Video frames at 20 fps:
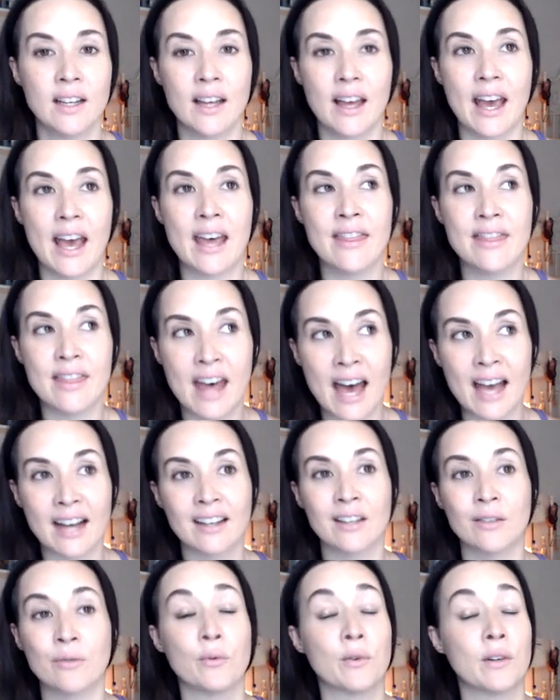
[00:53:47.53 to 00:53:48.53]
and that
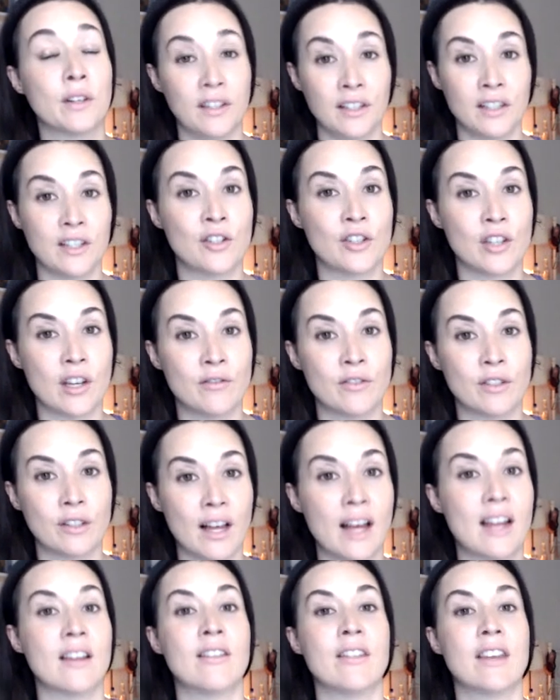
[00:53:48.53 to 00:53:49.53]
can really shift a
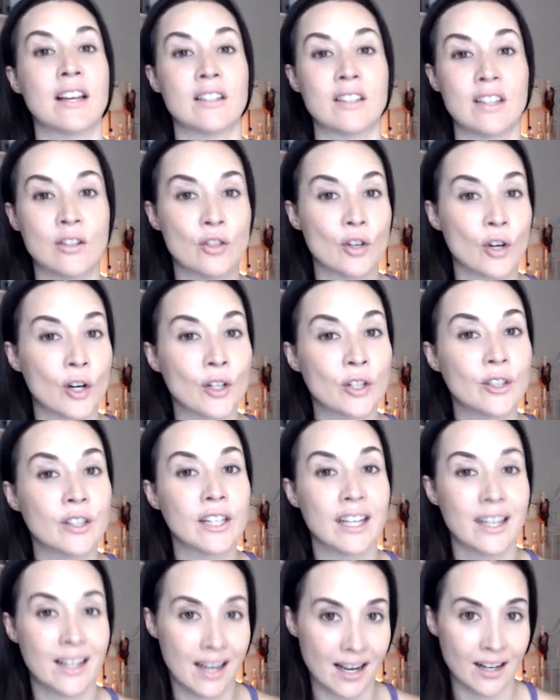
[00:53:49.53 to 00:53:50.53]
lot of things
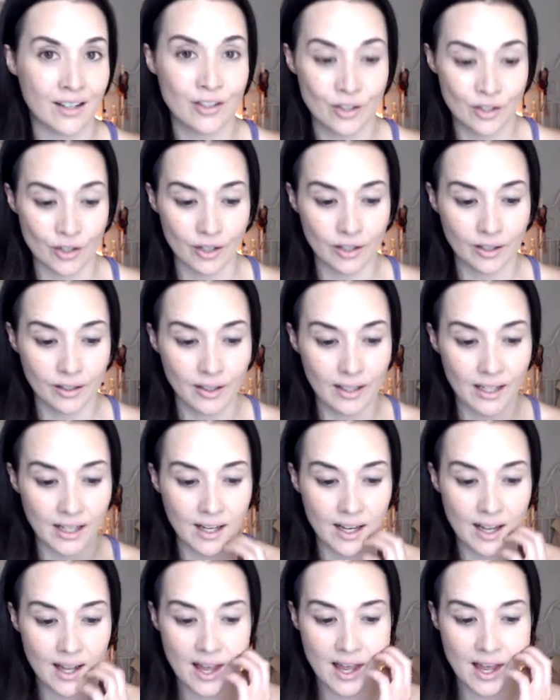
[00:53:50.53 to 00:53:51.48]
internally and externally.